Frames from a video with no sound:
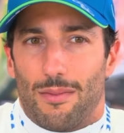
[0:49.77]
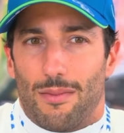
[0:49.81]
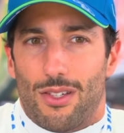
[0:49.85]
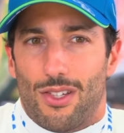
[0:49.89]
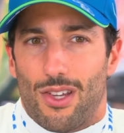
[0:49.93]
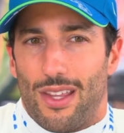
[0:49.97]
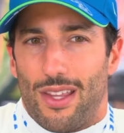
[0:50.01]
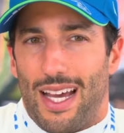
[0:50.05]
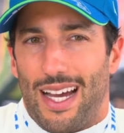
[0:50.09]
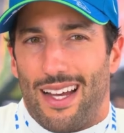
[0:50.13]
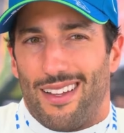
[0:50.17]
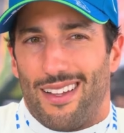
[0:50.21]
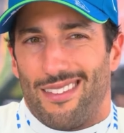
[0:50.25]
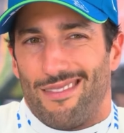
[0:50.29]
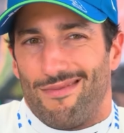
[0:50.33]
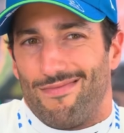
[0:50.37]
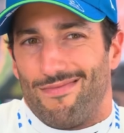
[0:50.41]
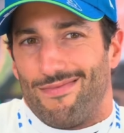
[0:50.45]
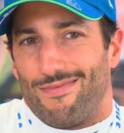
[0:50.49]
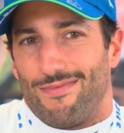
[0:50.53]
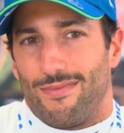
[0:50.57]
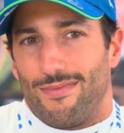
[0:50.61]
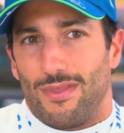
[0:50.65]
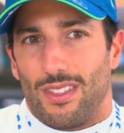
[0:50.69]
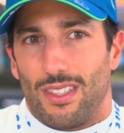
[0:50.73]
so that
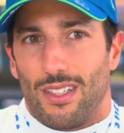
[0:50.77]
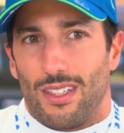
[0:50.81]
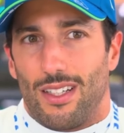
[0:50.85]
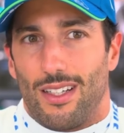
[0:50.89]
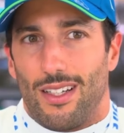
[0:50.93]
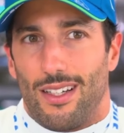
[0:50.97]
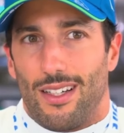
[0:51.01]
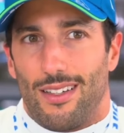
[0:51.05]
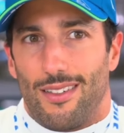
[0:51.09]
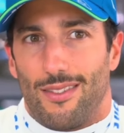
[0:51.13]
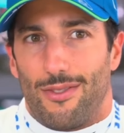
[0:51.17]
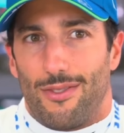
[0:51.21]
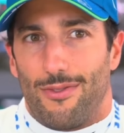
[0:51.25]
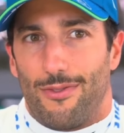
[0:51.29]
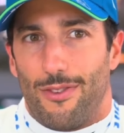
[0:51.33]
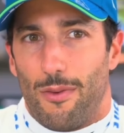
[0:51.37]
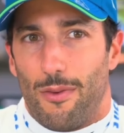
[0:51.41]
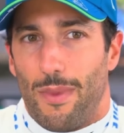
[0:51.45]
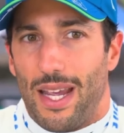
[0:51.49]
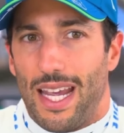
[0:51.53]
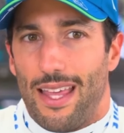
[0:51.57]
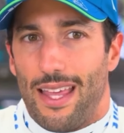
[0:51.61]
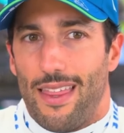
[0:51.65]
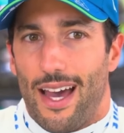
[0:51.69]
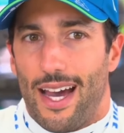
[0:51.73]
for
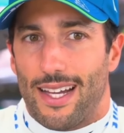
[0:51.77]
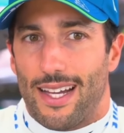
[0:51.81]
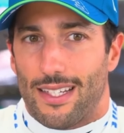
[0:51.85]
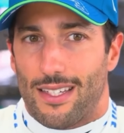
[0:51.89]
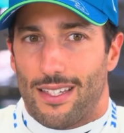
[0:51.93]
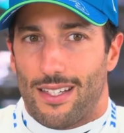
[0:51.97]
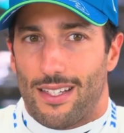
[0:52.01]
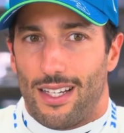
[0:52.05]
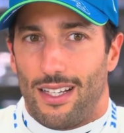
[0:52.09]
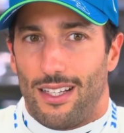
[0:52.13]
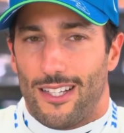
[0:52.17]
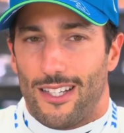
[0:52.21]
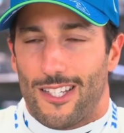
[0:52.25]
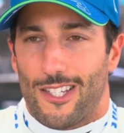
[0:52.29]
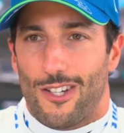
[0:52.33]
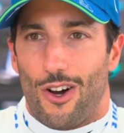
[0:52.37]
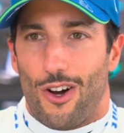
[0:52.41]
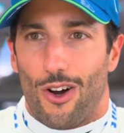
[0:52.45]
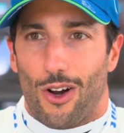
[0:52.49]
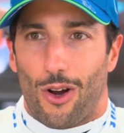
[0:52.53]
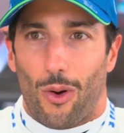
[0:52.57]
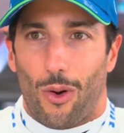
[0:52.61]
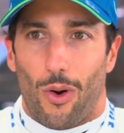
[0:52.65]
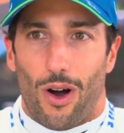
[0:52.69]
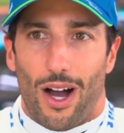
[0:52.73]
me, that still is
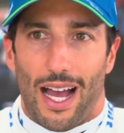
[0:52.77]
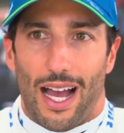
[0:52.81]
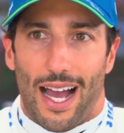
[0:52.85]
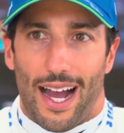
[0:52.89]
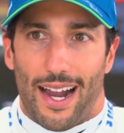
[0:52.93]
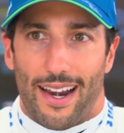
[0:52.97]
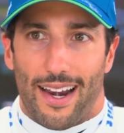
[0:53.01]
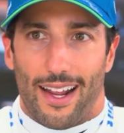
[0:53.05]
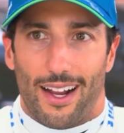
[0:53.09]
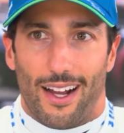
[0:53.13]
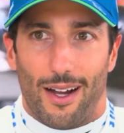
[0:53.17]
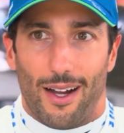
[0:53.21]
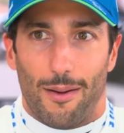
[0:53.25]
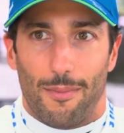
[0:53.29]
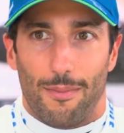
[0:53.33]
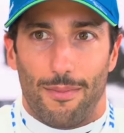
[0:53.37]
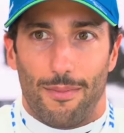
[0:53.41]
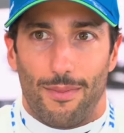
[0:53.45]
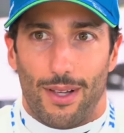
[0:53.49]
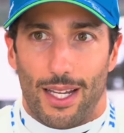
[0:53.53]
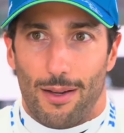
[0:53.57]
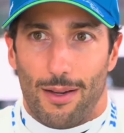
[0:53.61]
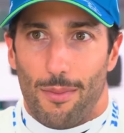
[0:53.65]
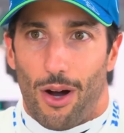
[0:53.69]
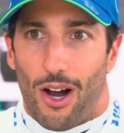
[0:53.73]
not quite adding up
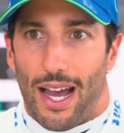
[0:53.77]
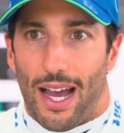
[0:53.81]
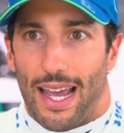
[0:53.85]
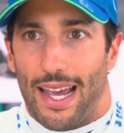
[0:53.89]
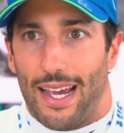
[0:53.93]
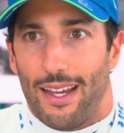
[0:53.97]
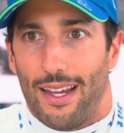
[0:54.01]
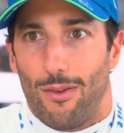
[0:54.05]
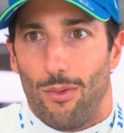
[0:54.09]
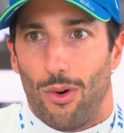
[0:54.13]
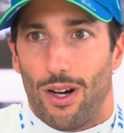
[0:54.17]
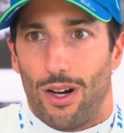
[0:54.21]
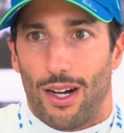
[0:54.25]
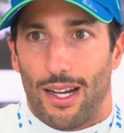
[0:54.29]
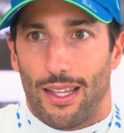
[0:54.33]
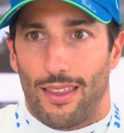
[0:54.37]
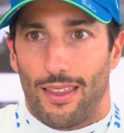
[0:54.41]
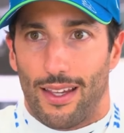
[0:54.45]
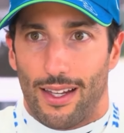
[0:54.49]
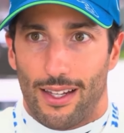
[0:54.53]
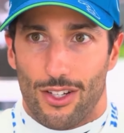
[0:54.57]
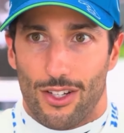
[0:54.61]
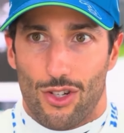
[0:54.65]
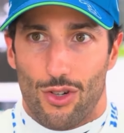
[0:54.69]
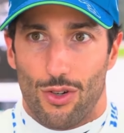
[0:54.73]
in my head where I
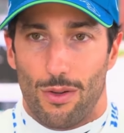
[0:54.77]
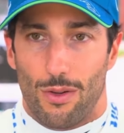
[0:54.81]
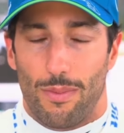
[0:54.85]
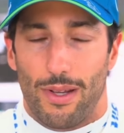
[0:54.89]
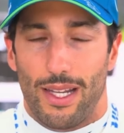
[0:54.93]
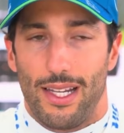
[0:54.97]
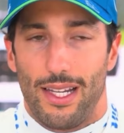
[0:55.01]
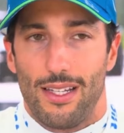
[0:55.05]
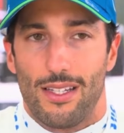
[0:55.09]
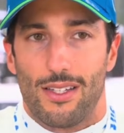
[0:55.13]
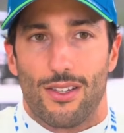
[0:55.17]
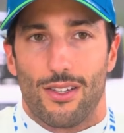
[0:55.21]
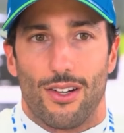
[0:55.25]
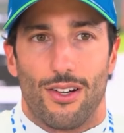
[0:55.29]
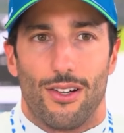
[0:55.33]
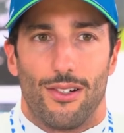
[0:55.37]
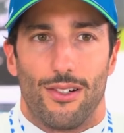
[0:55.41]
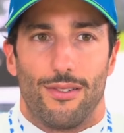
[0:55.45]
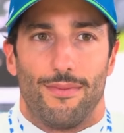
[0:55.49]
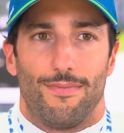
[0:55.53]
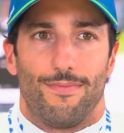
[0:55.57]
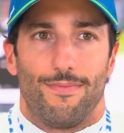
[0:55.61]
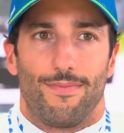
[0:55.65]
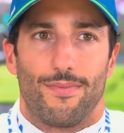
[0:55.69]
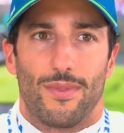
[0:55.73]
think it should be.
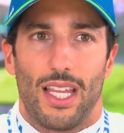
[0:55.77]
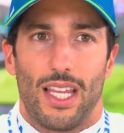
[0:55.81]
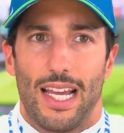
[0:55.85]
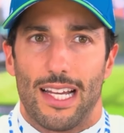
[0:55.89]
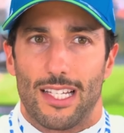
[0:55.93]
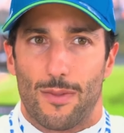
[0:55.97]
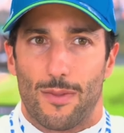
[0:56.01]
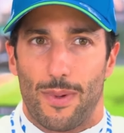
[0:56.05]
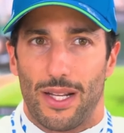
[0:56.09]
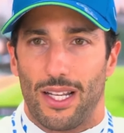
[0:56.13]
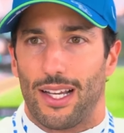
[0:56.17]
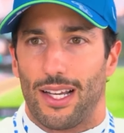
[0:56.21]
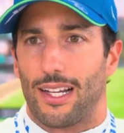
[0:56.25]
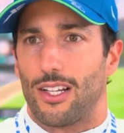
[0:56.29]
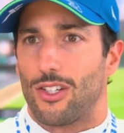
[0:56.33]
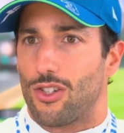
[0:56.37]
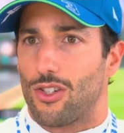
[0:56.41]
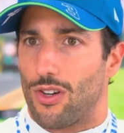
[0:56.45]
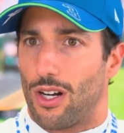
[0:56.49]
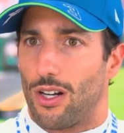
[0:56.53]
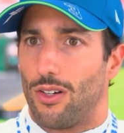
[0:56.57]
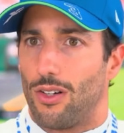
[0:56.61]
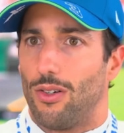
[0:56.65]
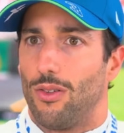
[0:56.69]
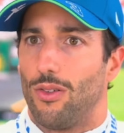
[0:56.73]
So, yeah, it's been like a
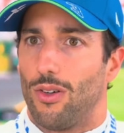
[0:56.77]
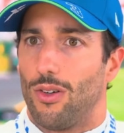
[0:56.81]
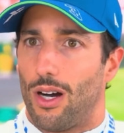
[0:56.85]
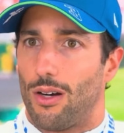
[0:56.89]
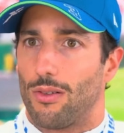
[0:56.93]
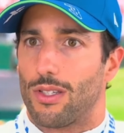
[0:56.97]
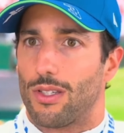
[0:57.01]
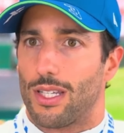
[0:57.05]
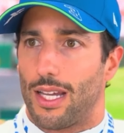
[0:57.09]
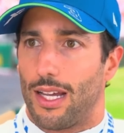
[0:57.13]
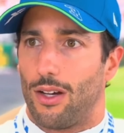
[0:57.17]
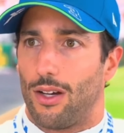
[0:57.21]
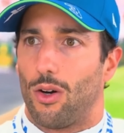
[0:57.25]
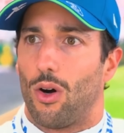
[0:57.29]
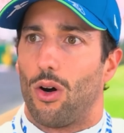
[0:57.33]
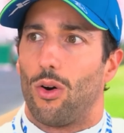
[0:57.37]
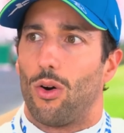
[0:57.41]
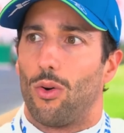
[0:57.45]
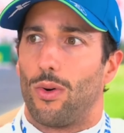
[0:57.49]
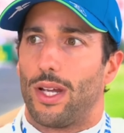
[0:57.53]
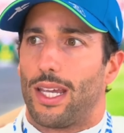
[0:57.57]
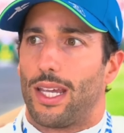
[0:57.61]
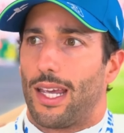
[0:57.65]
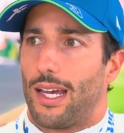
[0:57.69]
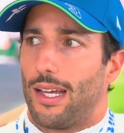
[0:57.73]
struggle, I would say,
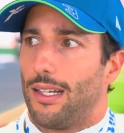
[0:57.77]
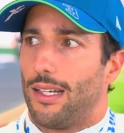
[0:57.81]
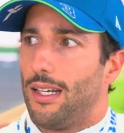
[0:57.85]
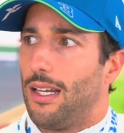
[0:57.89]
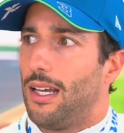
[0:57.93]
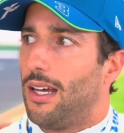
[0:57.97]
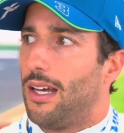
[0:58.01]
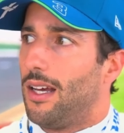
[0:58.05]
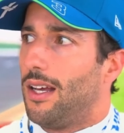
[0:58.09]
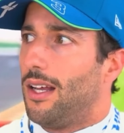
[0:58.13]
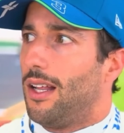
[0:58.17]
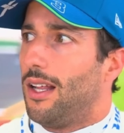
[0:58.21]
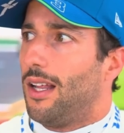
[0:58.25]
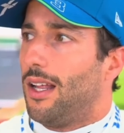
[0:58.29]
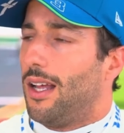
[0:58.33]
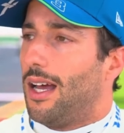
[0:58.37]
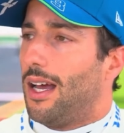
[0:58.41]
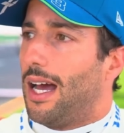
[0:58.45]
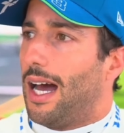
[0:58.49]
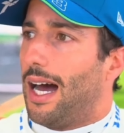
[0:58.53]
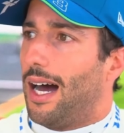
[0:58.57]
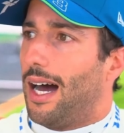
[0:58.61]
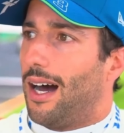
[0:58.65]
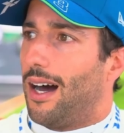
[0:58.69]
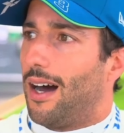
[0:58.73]
all weekend.
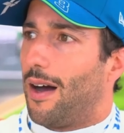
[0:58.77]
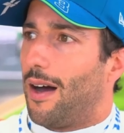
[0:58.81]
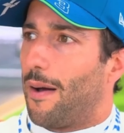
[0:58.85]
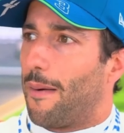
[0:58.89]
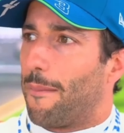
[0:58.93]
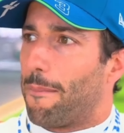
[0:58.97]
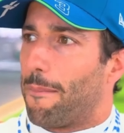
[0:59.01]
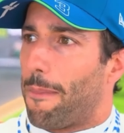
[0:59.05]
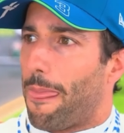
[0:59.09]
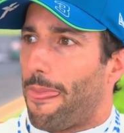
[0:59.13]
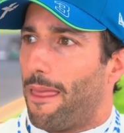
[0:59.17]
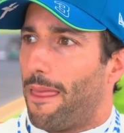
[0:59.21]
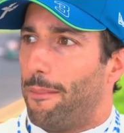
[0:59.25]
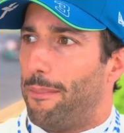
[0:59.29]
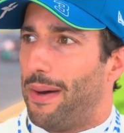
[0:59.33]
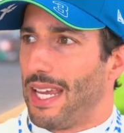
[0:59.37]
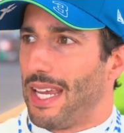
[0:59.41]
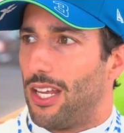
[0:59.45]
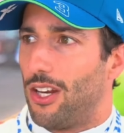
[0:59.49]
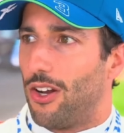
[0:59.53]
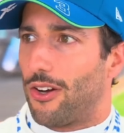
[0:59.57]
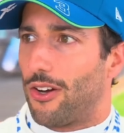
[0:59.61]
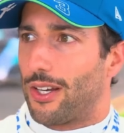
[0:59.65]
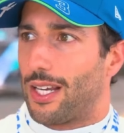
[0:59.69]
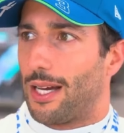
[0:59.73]
But,
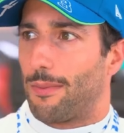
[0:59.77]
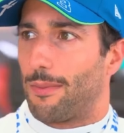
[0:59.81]
you know,